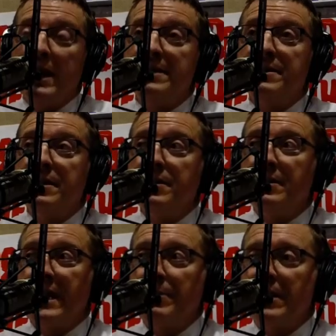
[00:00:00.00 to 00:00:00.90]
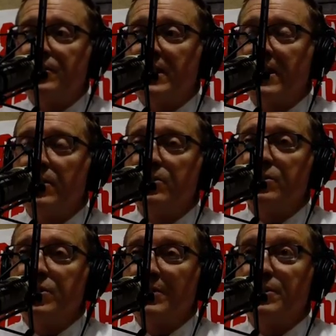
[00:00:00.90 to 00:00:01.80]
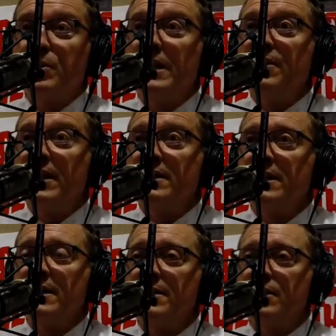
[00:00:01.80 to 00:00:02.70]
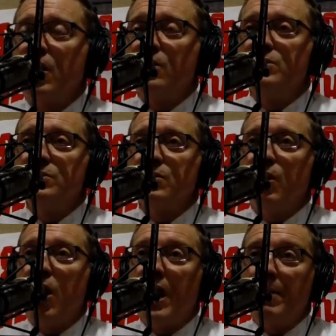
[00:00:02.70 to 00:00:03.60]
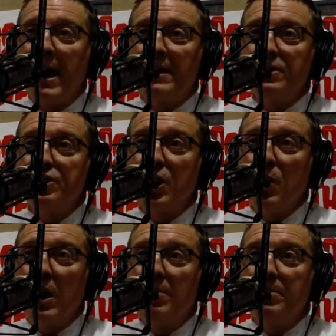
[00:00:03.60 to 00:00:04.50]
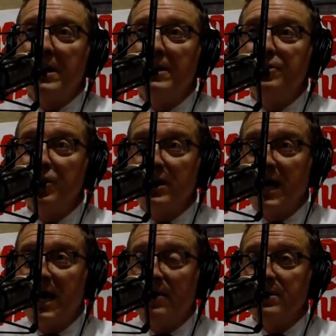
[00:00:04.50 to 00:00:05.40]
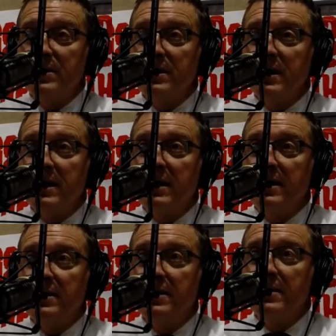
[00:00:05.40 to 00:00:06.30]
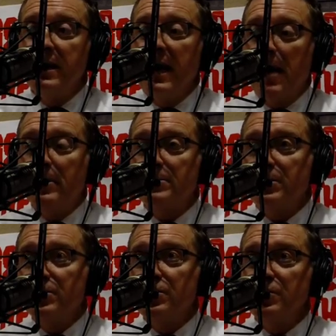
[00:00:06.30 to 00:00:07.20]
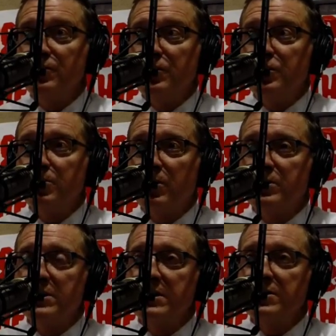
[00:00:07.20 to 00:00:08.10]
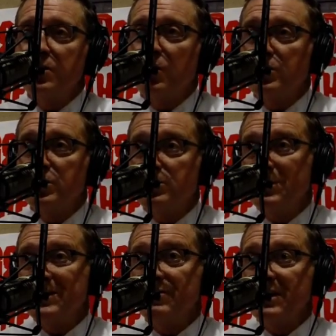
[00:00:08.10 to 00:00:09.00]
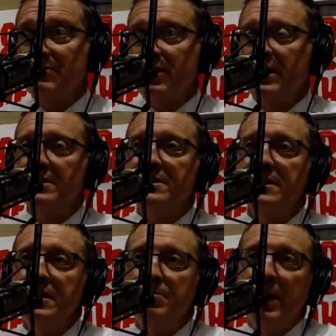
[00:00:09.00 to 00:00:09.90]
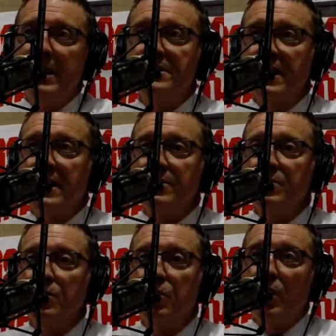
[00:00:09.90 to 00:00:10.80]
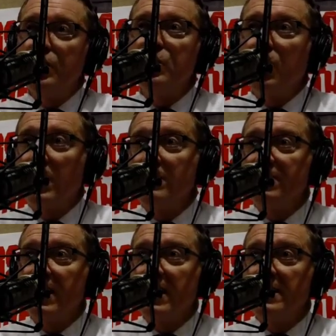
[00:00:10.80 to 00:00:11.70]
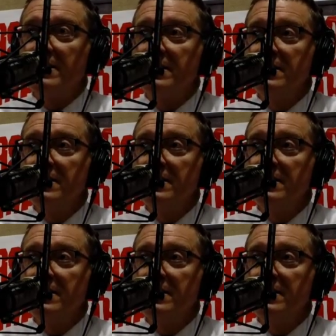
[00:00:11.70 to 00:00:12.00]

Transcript: Well, Ticketmaster account holders don't have to do anything. The codes will automatically show up in your account, applicable to future purchases or to specific events based on where you qualify,